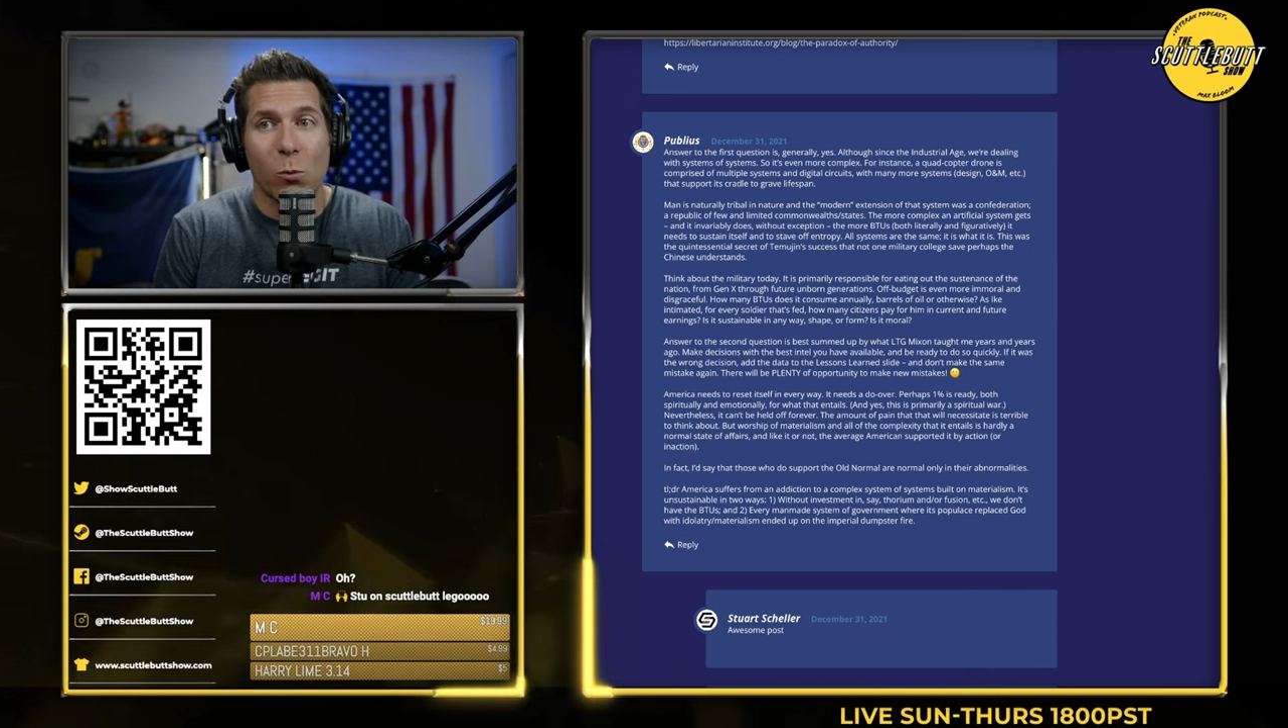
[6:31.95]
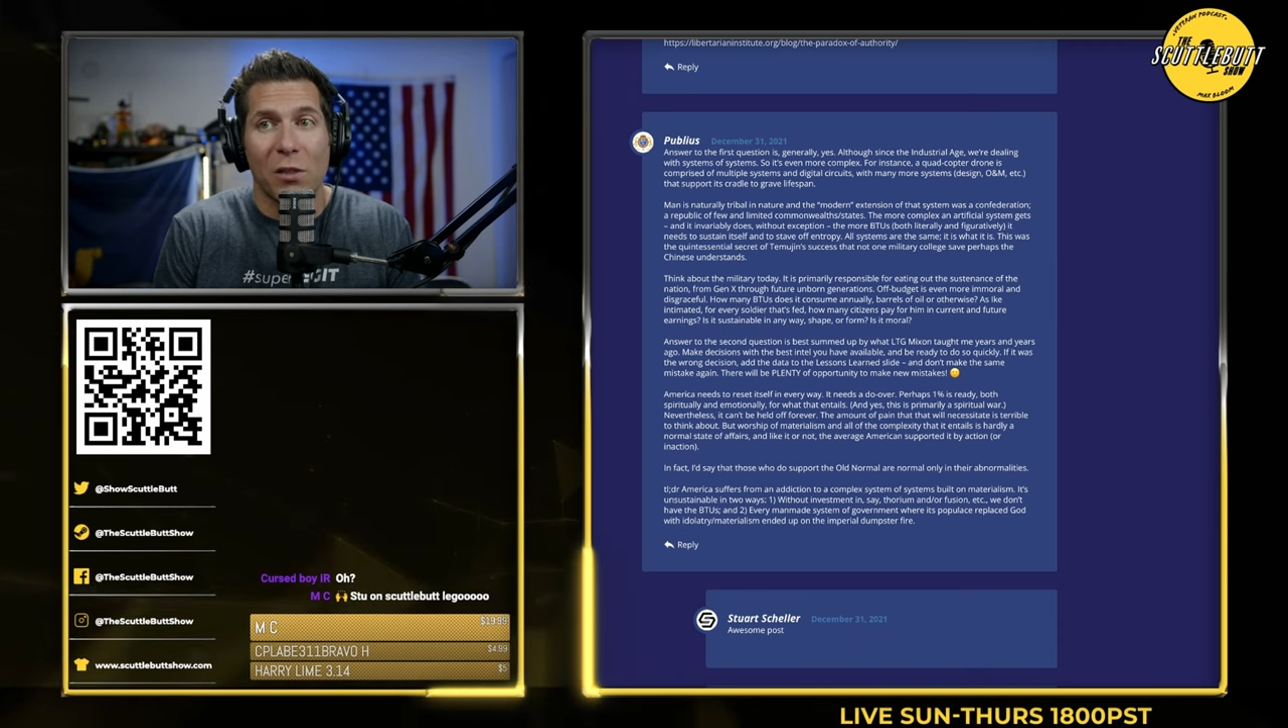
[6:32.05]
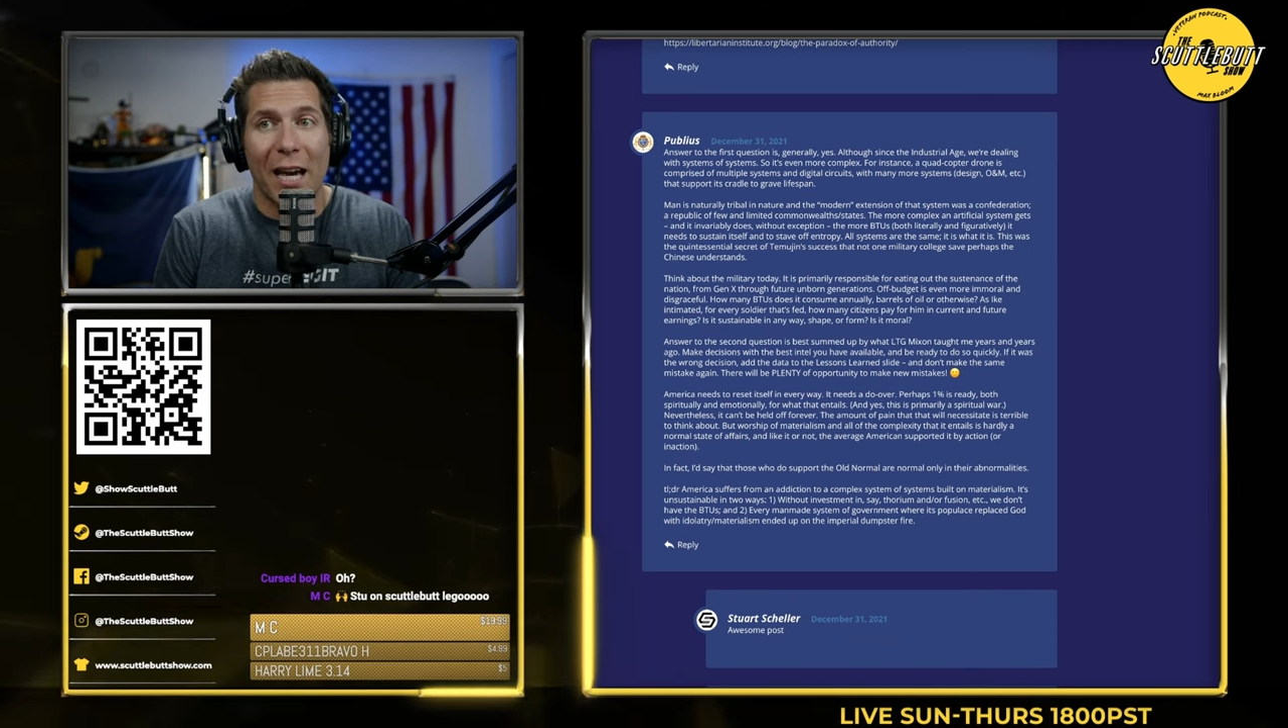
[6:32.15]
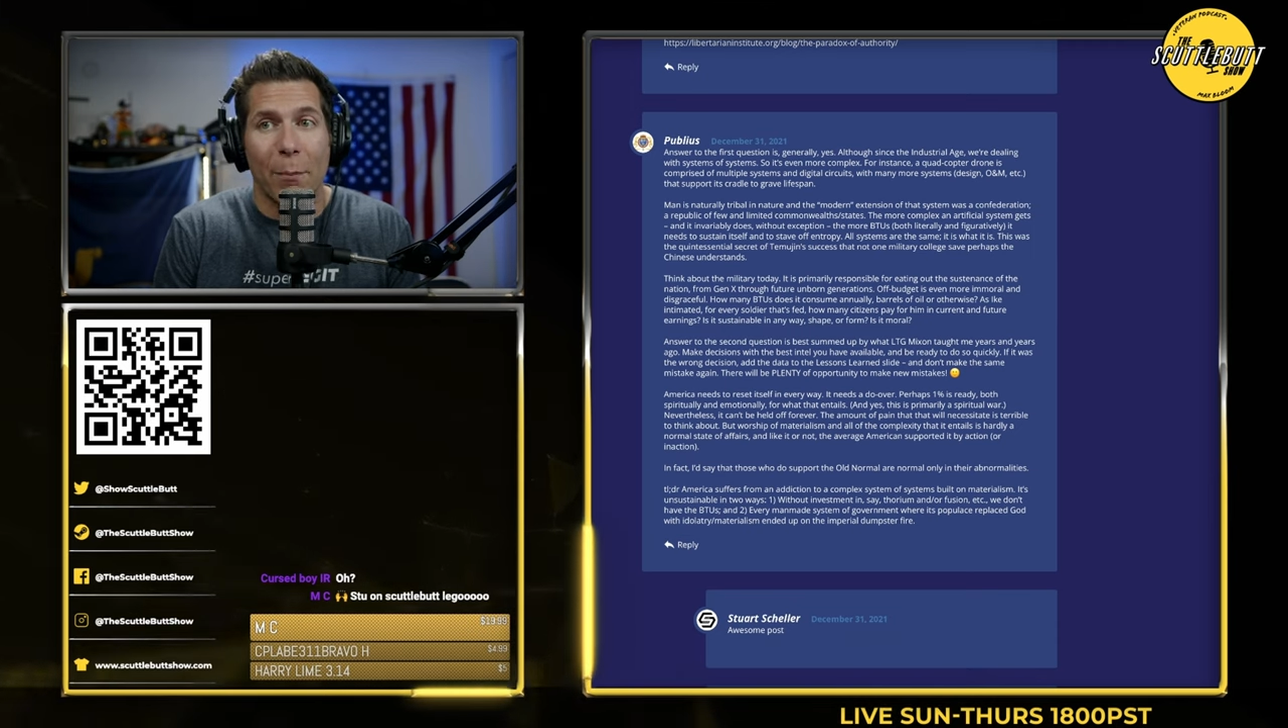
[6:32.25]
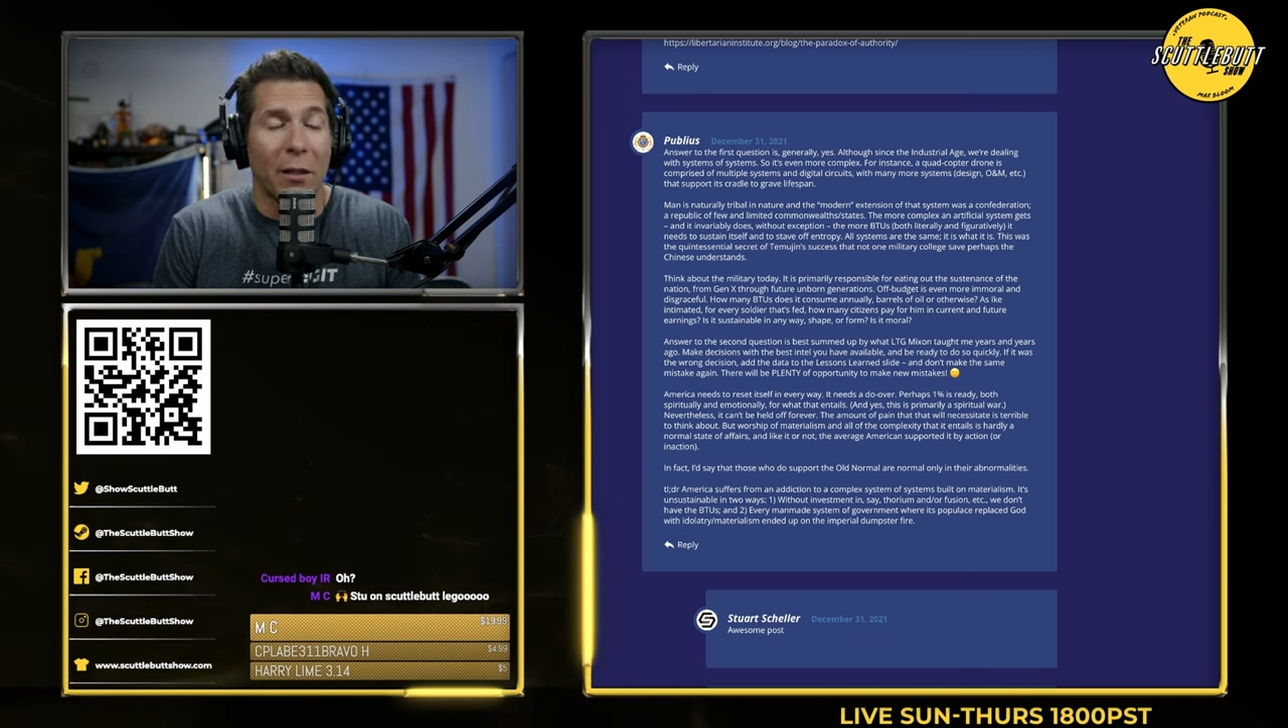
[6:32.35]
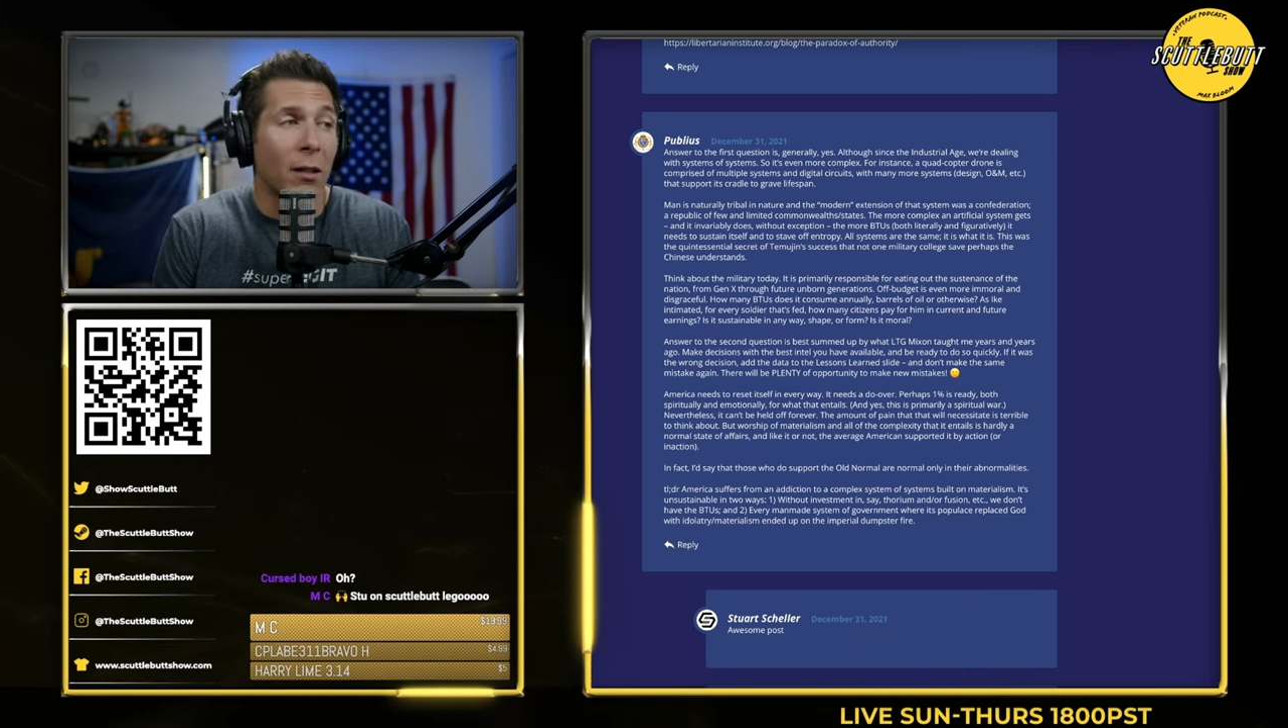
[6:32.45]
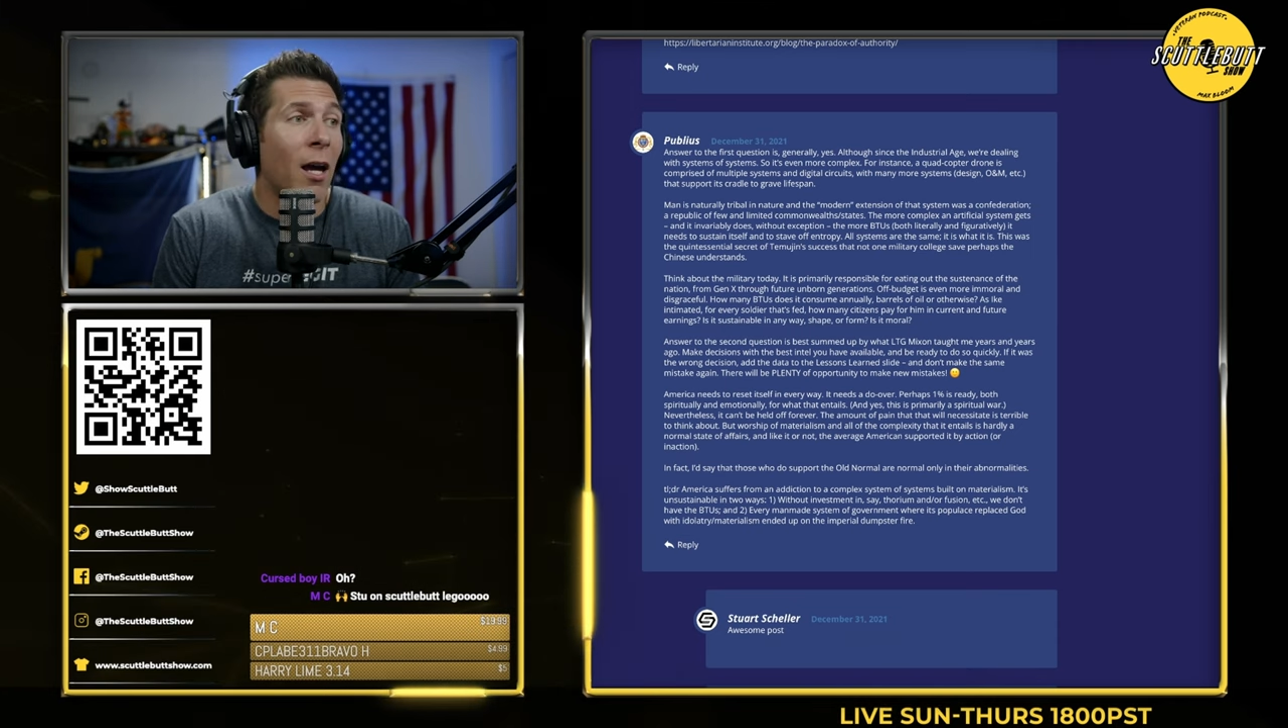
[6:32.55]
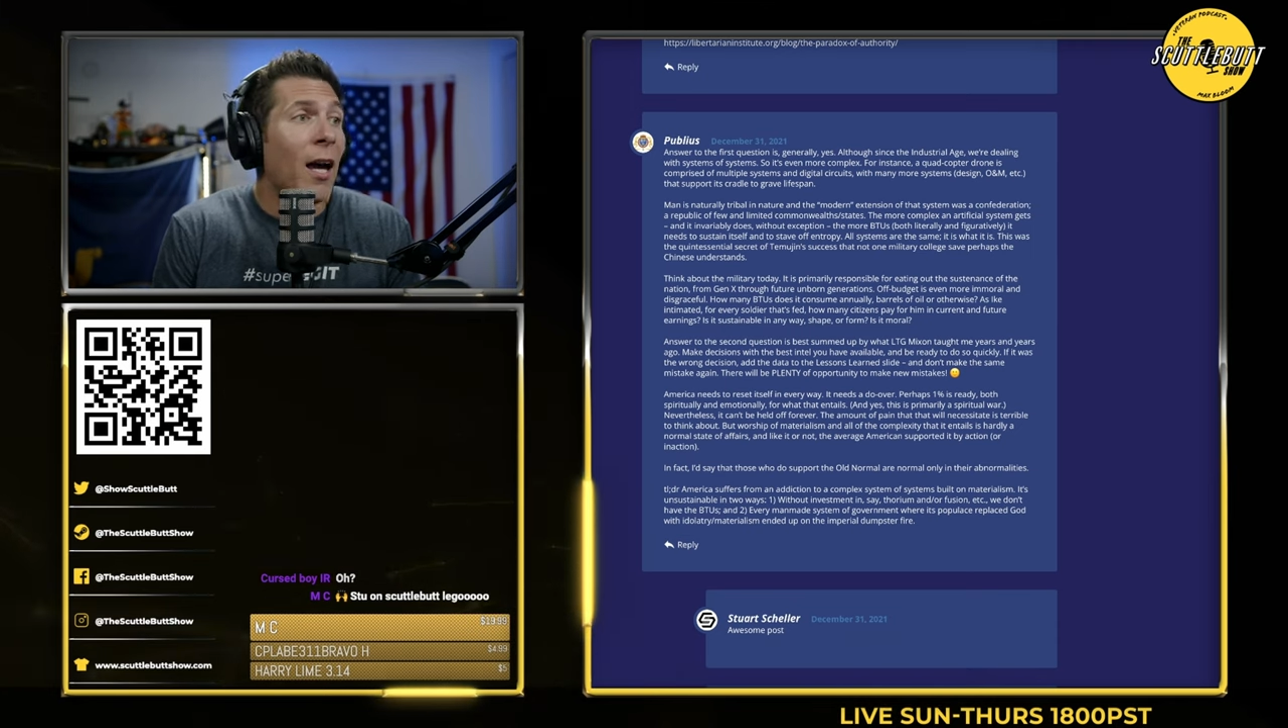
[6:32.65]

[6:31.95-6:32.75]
what's happening.